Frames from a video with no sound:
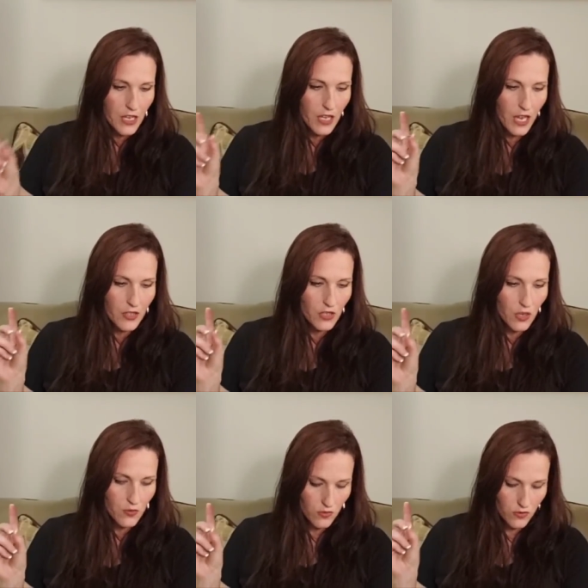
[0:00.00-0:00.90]
And
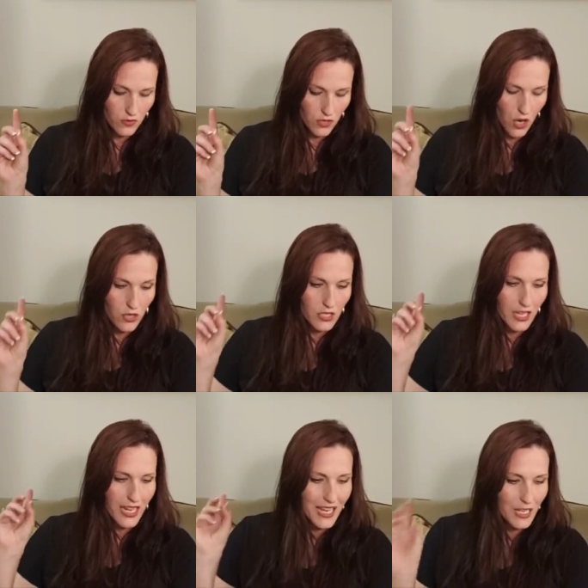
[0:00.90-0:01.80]
don't talk to
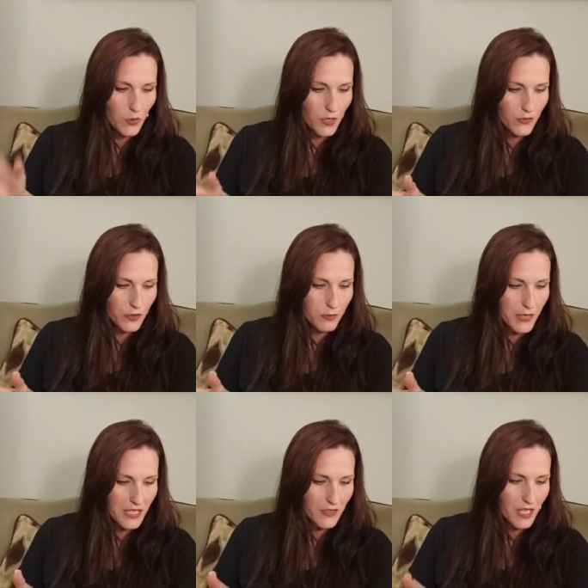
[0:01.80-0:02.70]
anyone if you
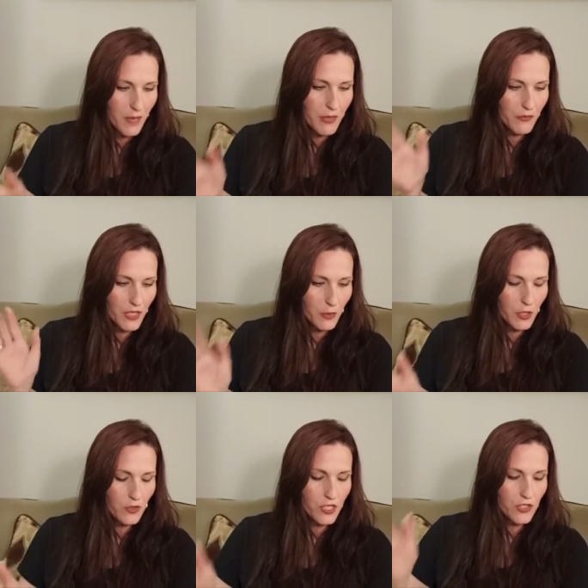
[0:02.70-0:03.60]
meet them. And if
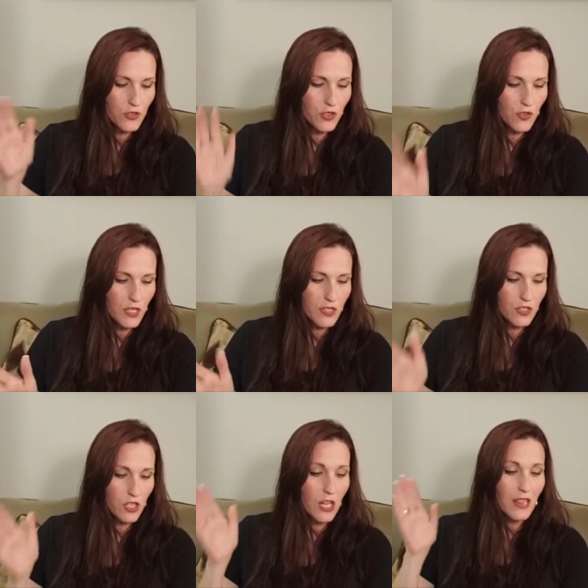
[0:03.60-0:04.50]
anyone greets you, don't
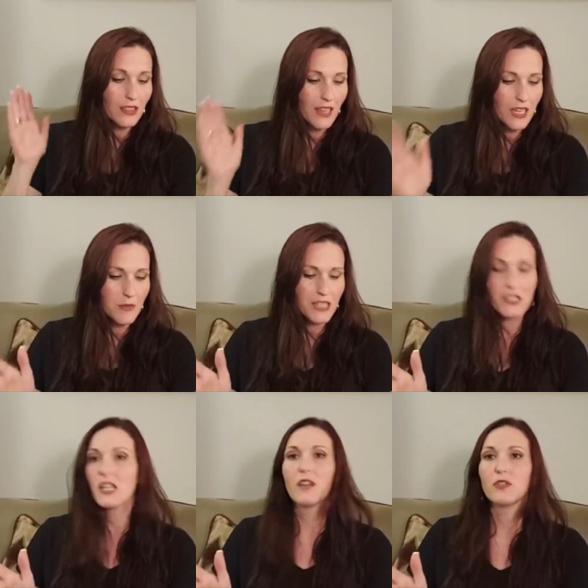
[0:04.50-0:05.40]
answer. Lay my
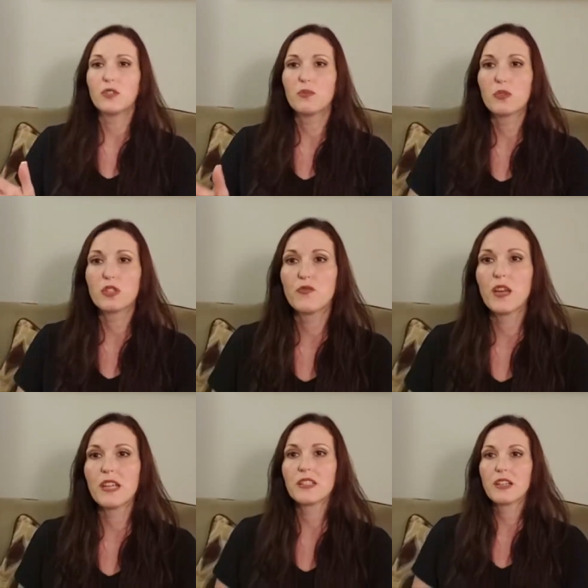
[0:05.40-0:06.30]
staff on the boy's
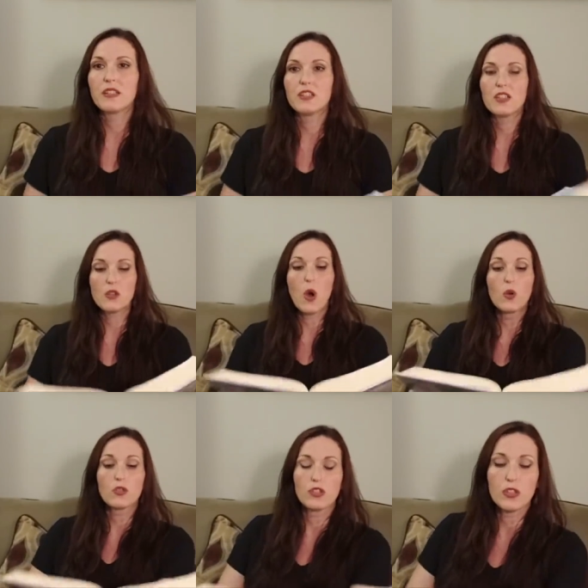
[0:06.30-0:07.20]
face. I guess he's
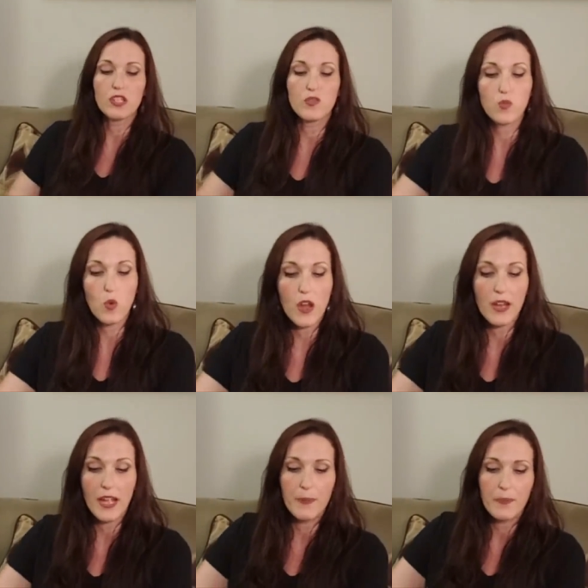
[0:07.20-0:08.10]
older, so he's
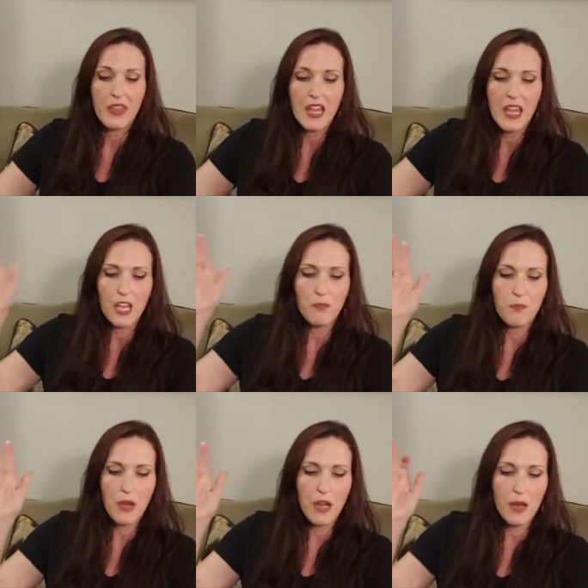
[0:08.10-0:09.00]
running. He,
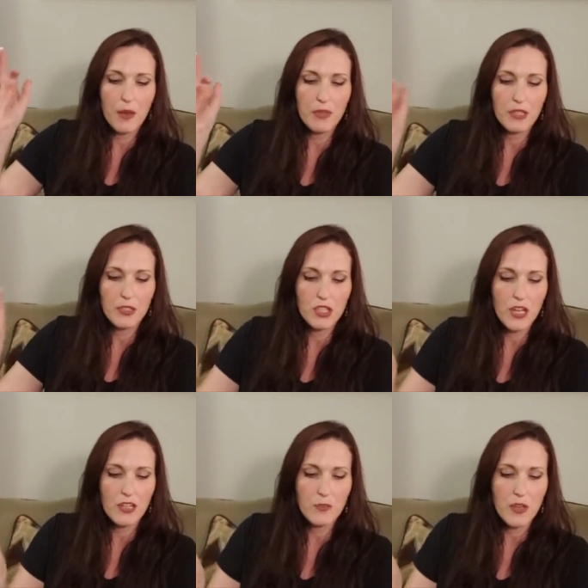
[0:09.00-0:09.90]
uh, but the
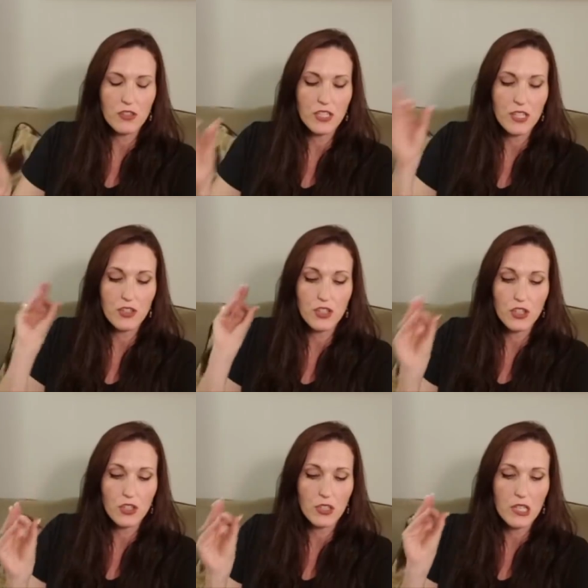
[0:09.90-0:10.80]
child's mother said, As
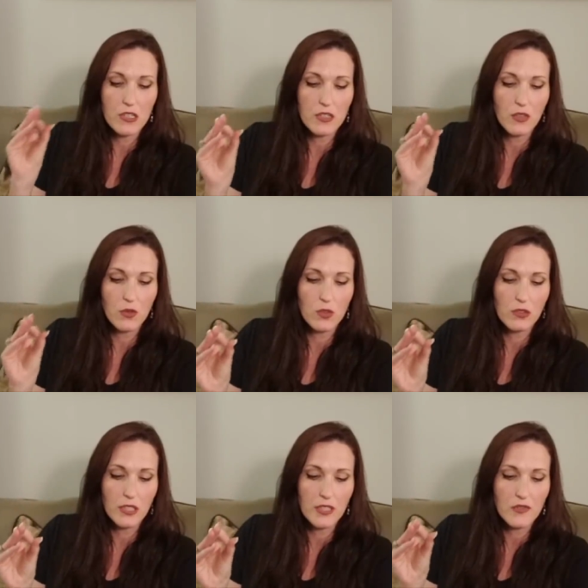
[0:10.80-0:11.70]
surely as the Lord
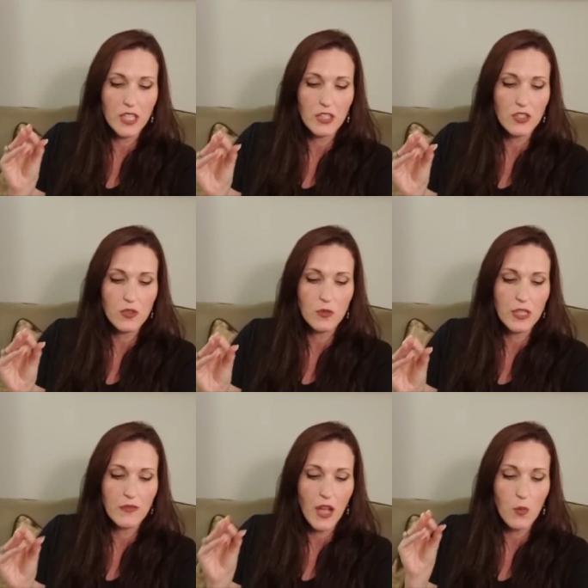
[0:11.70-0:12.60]
lives and as you
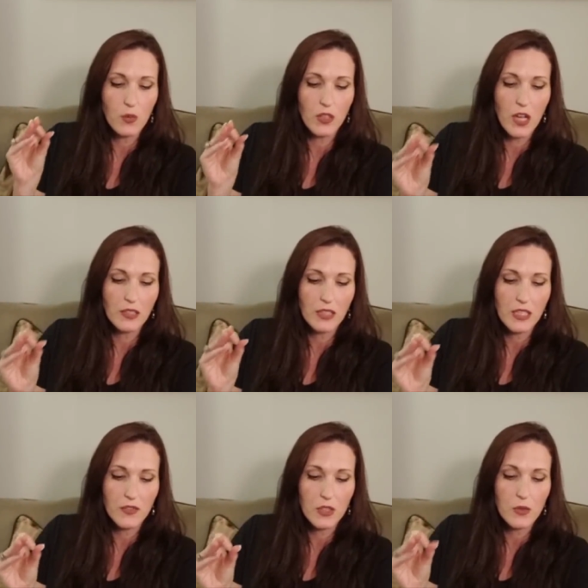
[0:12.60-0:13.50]
live, I will not
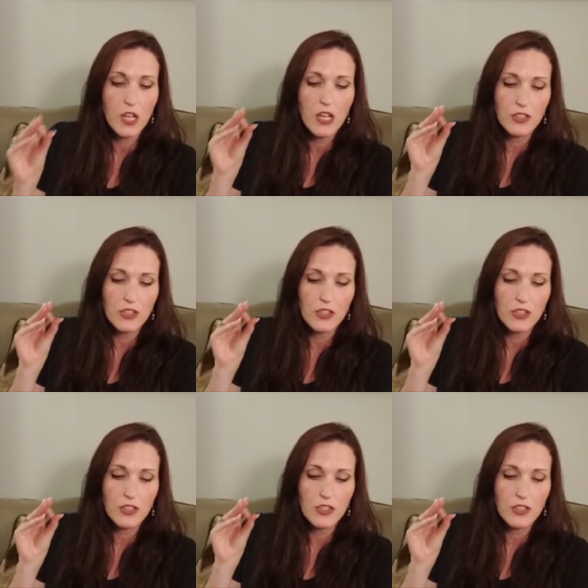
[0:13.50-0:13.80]
leave you.